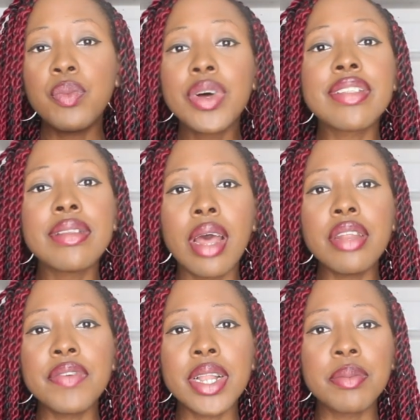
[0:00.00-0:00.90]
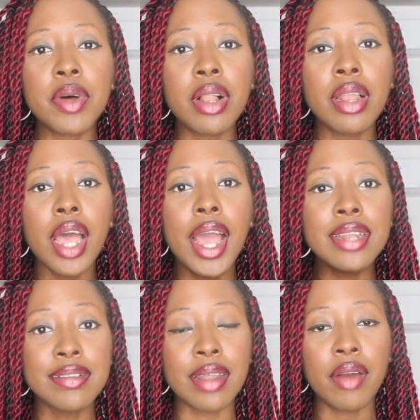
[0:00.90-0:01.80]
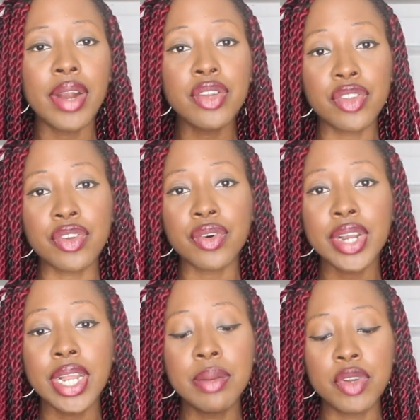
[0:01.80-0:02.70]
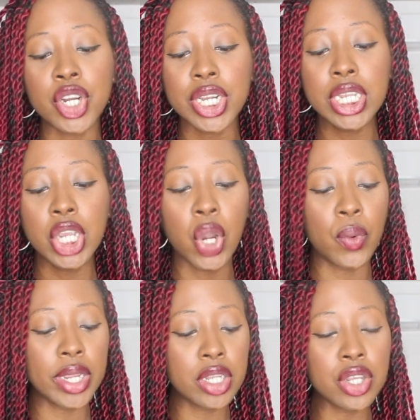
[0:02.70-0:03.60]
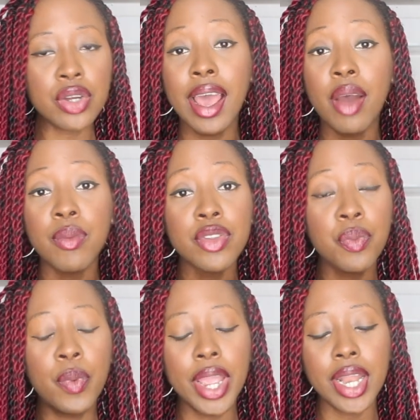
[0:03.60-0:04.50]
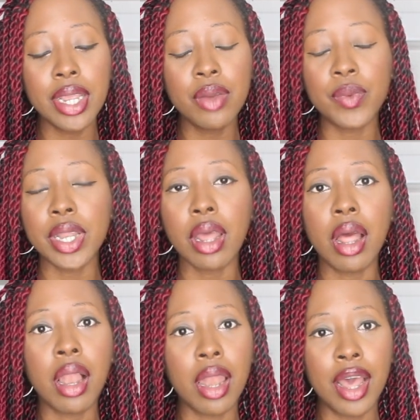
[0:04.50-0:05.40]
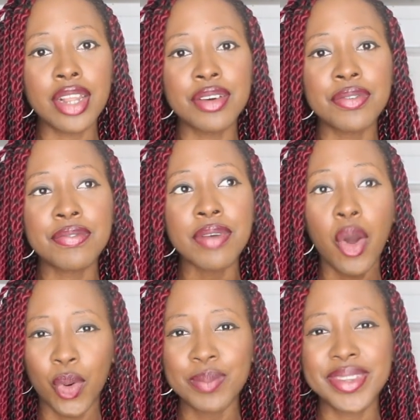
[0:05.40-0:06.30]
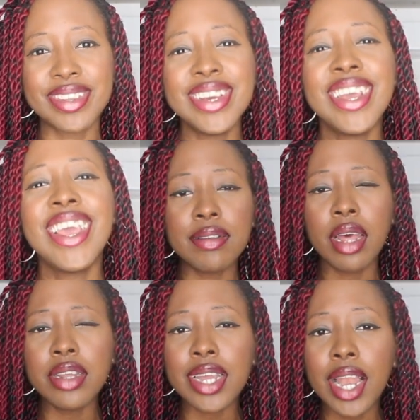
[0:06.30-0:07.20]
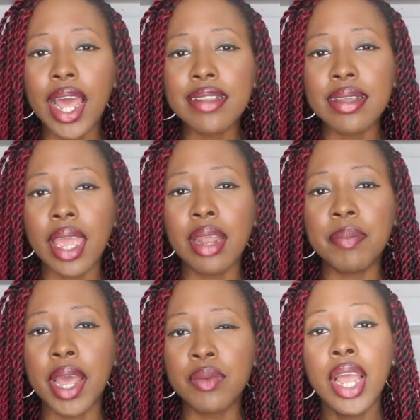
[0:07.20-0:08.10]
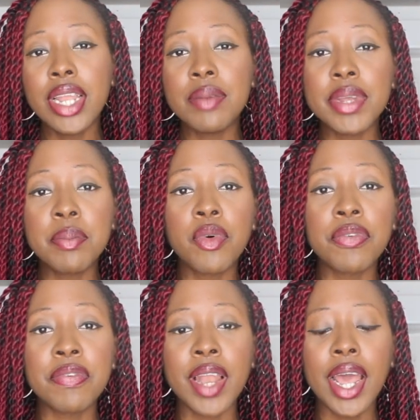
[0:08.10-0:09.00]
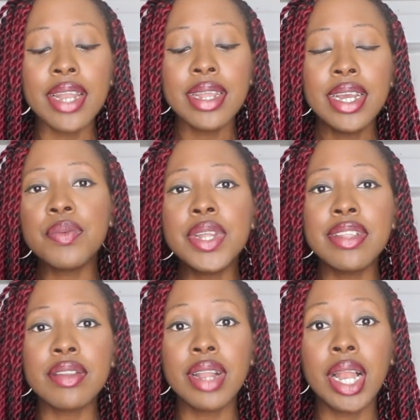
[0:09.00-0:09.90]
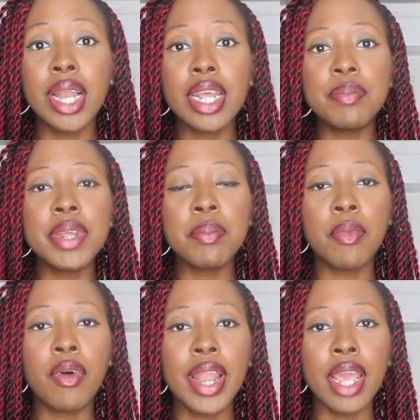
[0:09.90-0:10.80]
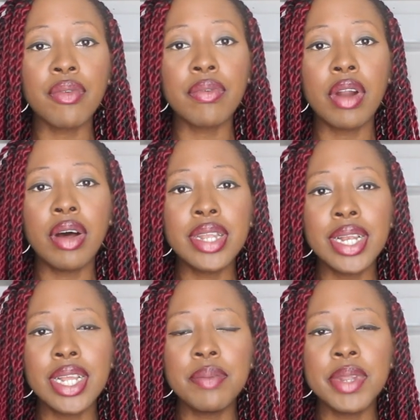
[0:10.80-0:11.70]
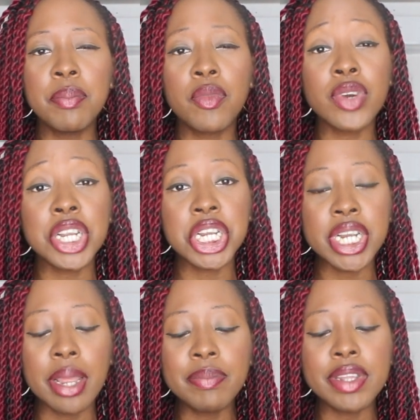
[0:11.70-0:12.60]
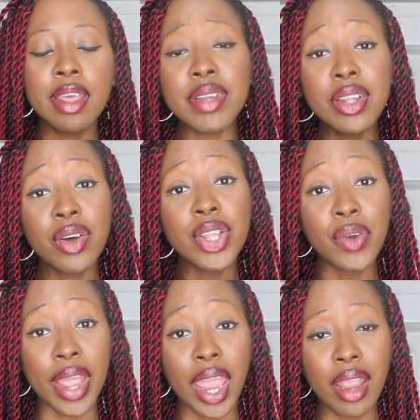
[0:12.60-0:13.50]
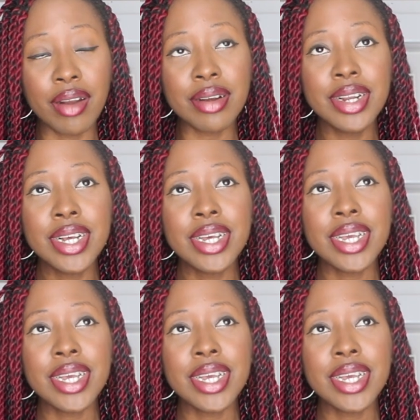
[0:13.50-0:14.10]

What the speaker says: It was not available at Zara, the store that I'm usually going to. I was waiting with a lot of hopes. It's not a classic headband, a little bit more flat. This one is a little bit more like round, a little bit more shaped. Have it on your hair.